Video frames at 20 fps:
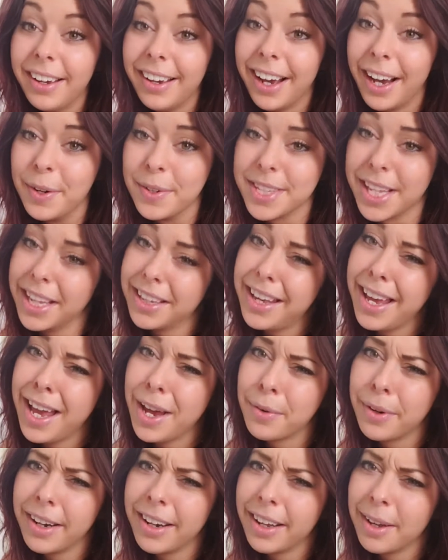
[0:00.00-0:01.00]
I was like, yeah,
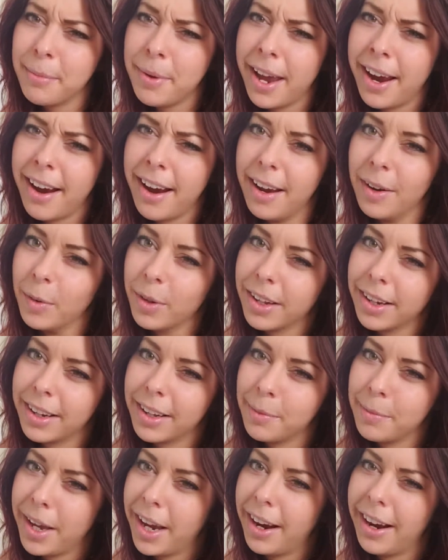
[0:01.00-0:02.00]
we're gonna get married. We're gonna
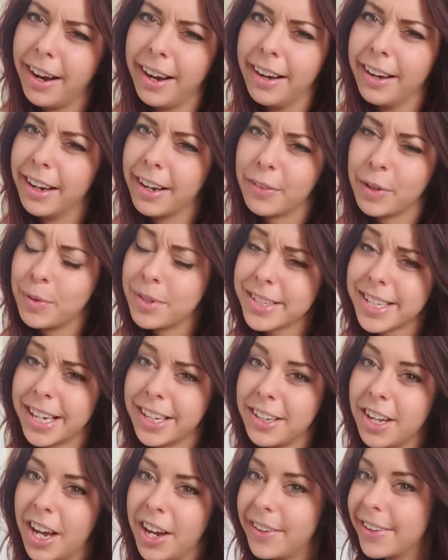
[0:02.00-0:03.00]
get married. And everyone's like,
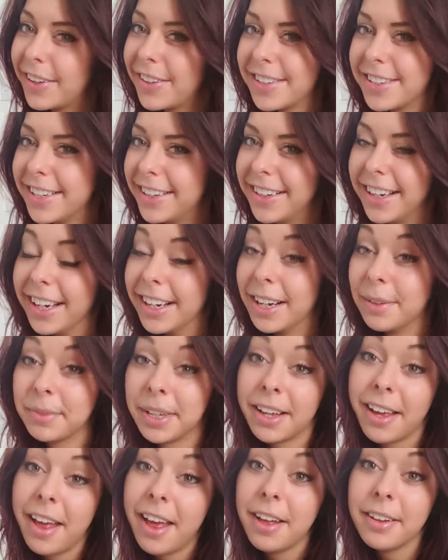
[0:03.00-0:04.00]
no, don't do it. And I'm
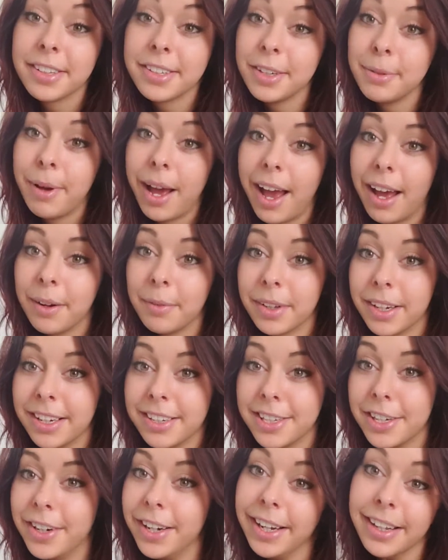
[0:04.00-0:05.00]
like, yeah, too bad. I'm gonna
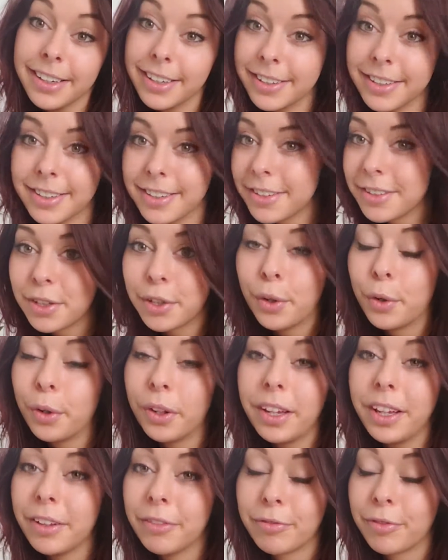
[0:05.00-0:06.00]
do it.
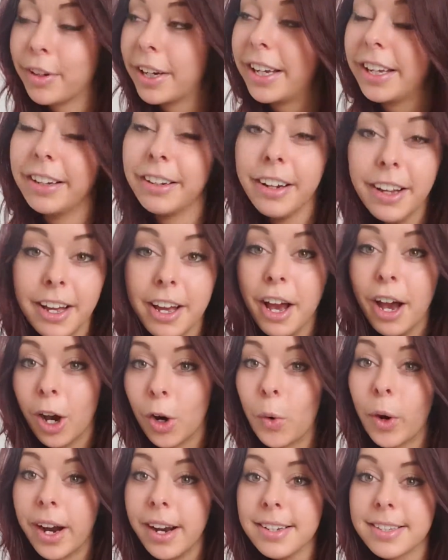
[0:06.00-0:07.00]
Totally freaking
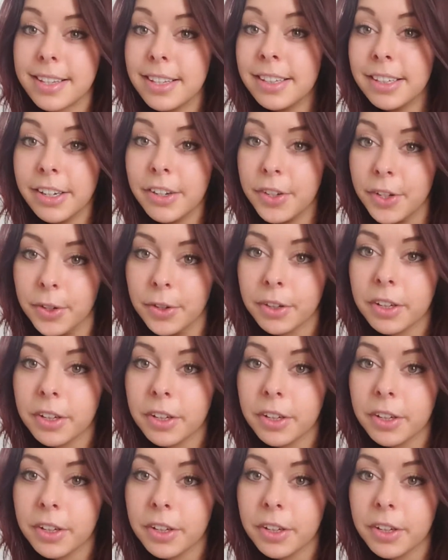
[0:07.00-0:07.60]
Aquarius thing to do.